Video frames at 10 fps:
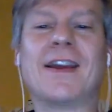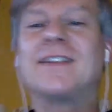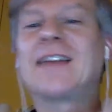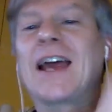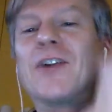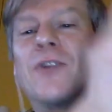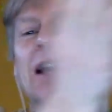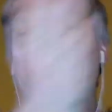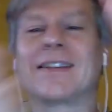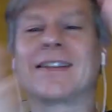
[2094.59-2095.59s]

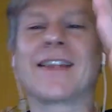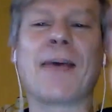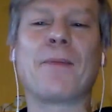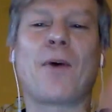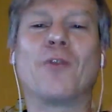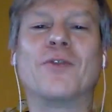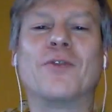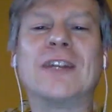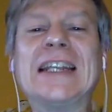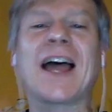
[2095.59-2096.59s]
direct them or
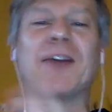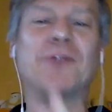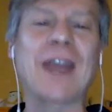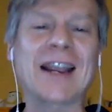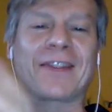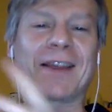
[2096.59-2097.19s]
redirect